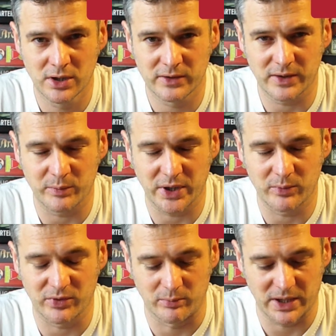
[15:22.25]

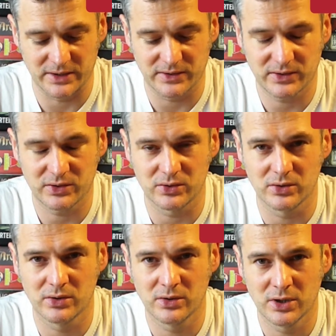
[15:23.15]
sometimes months
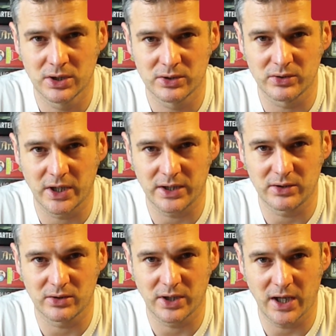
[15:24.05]
to get
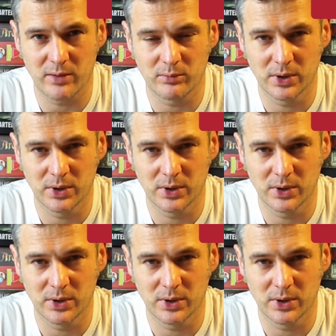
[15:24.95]
your game.